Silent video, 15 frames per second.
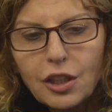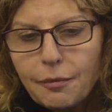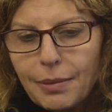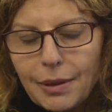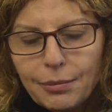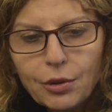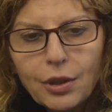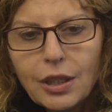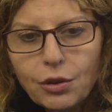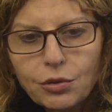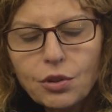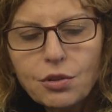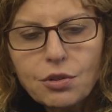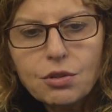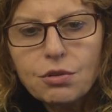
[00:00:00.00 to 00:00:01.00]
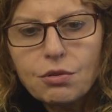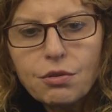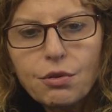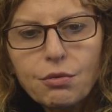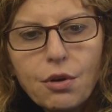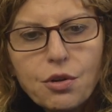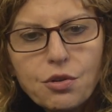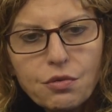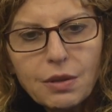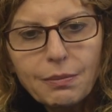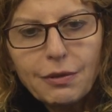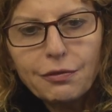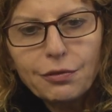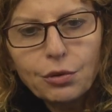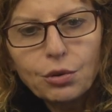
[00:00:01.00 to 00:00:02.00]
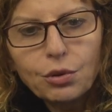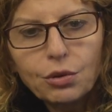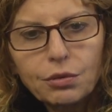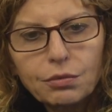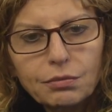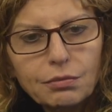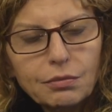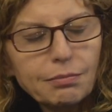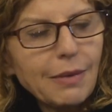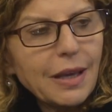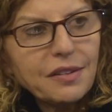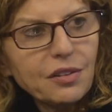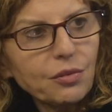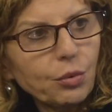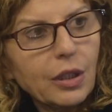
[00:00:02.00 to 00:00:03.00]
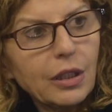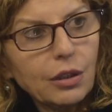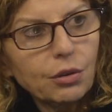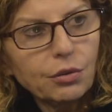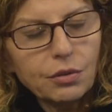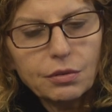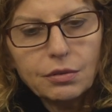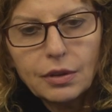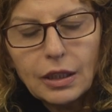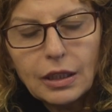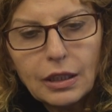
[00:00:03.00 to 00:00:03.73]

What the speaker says: lot of people held on to the rosary before masses were held.